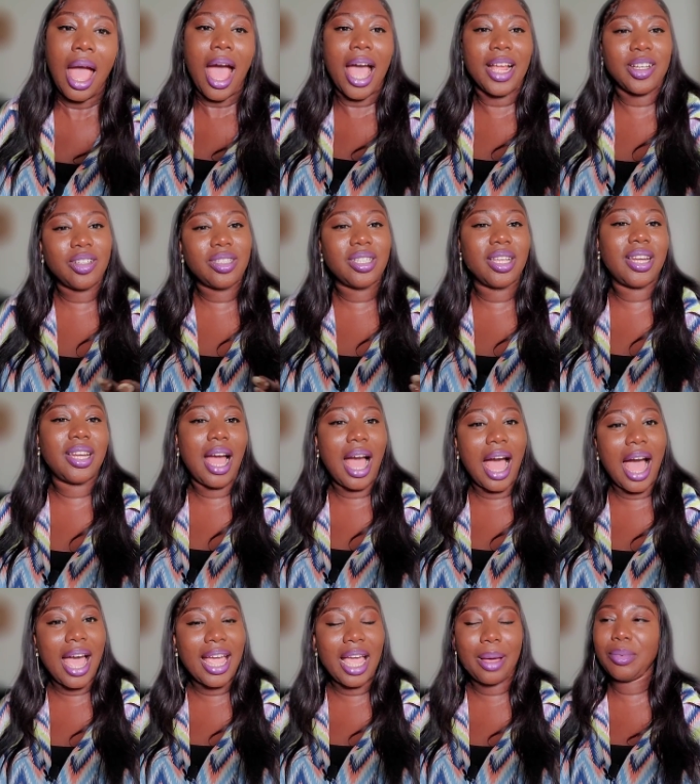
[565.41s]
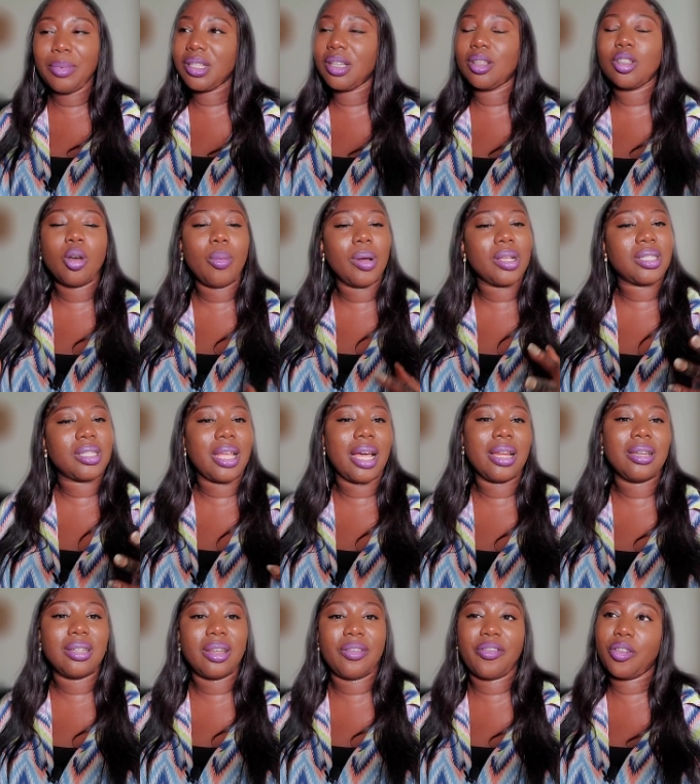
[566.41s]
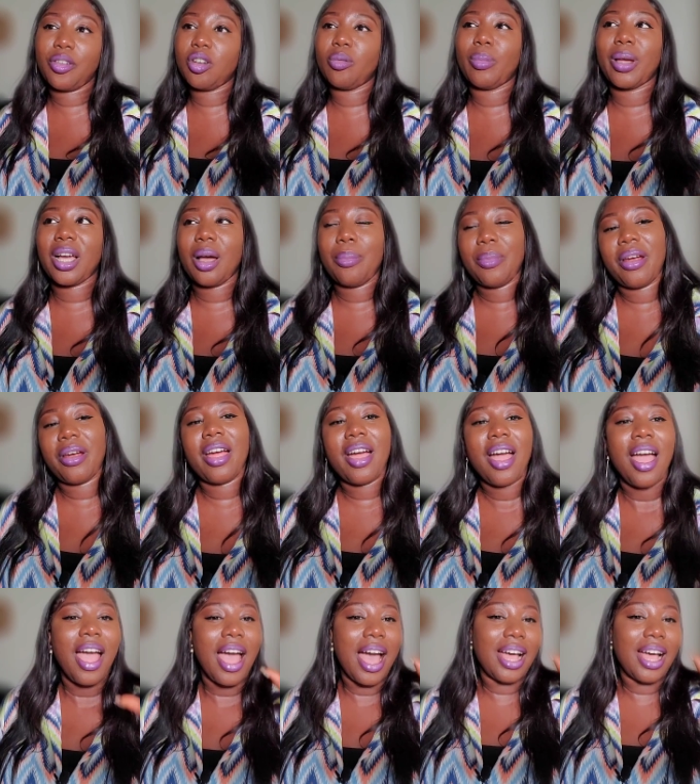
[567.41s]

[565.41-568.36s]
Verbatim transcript: I just said hi. I'm not saying to come and stand in front of my camera